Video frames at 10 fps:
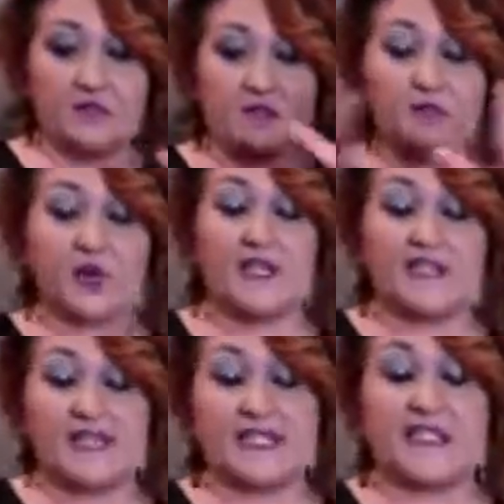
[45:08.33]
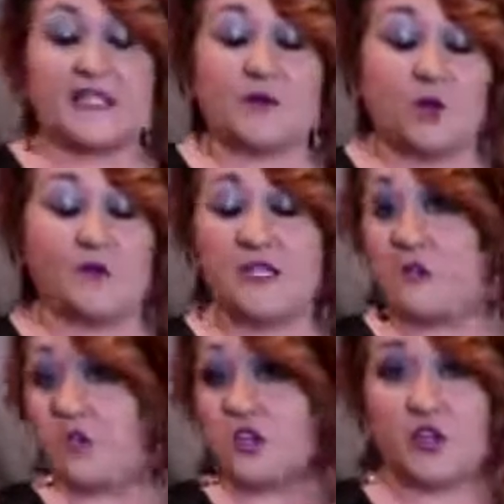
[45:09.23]
process these at room
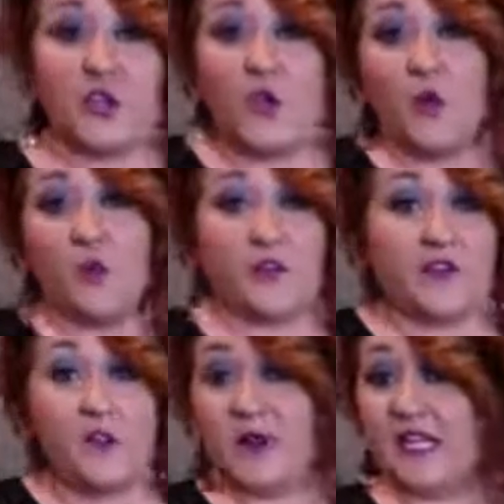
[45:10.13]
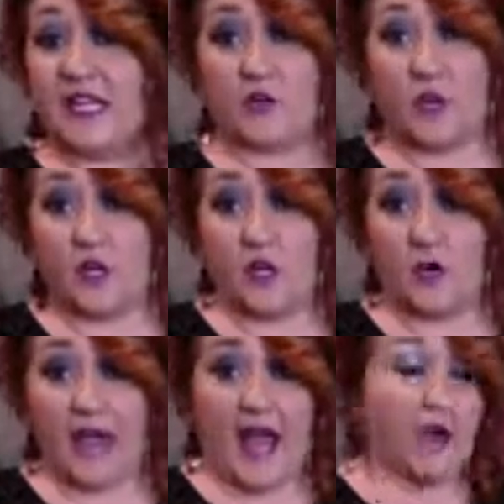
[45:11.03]
temperature with no heat or no
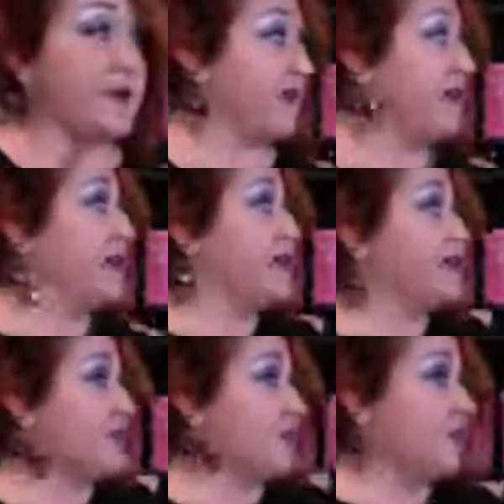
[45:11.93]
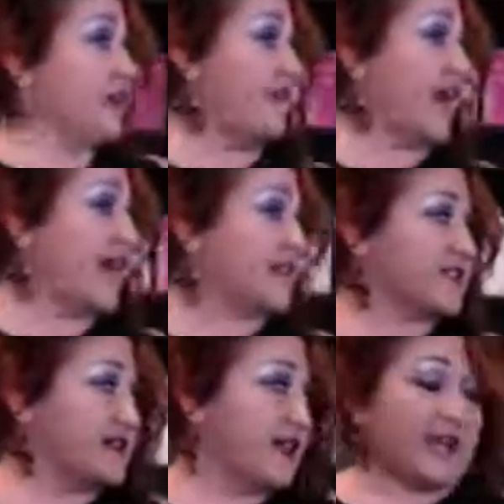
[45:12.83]
cap. So with that,
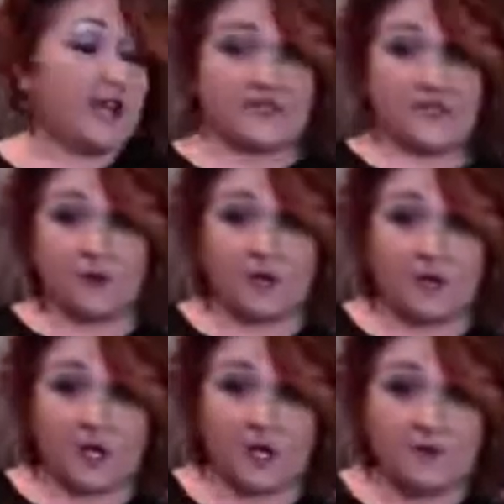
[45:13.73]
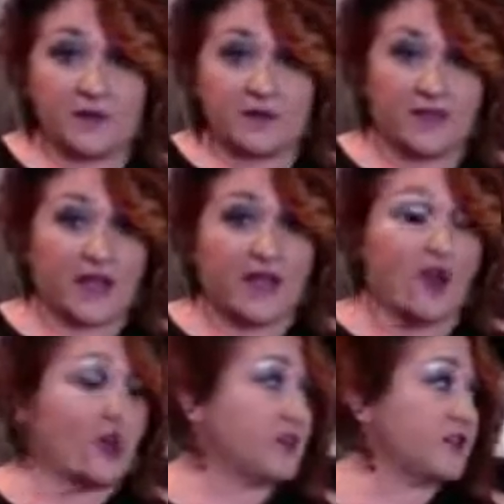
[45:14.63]
a 0 perm for that
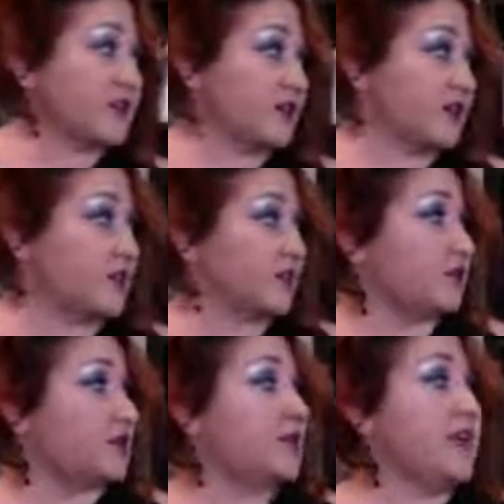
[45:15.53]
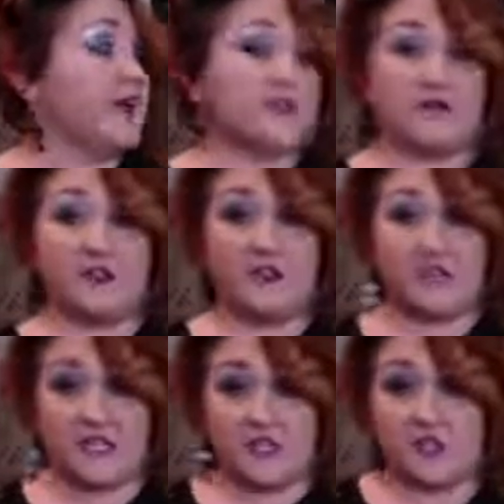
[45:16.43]
hard to curl is going to be
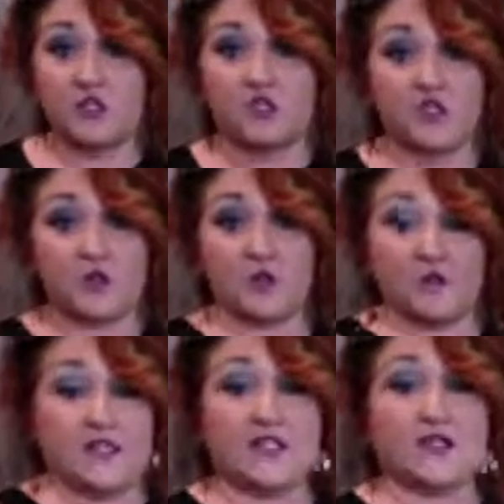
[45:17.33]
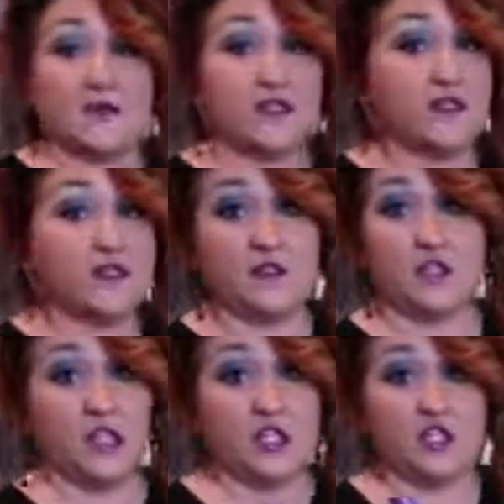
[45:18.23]
15 to 20 minutes with
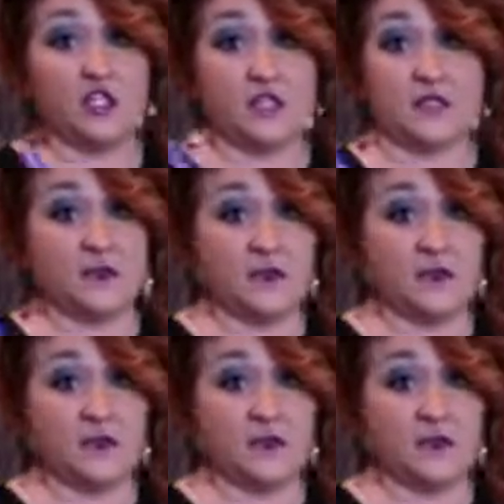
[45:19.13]
just room